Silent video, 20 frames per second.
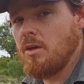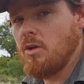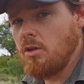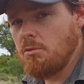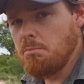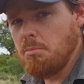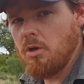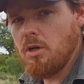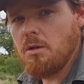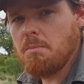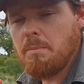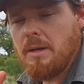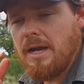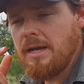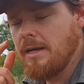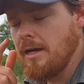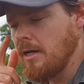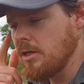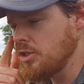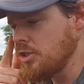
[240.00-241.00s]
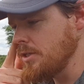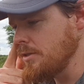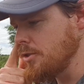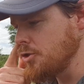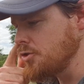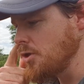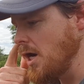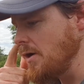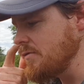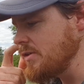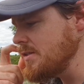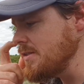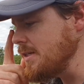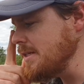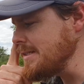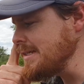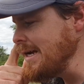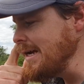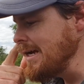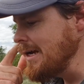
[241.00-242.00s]
old bullet back out here in the driver's
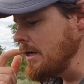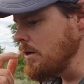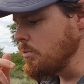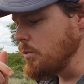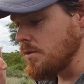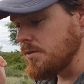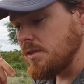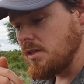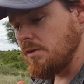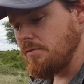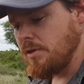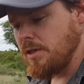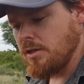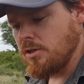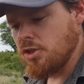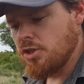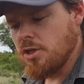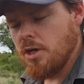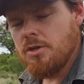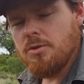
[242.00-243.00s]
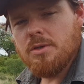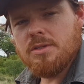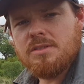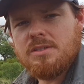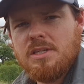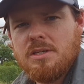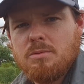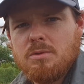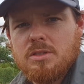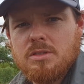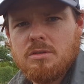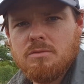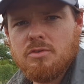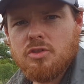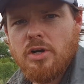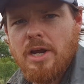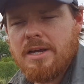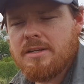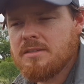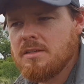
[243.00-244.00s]
seats, we'll see if he can show you a sequence of
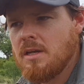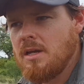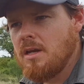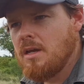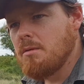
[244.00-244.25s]
tracks.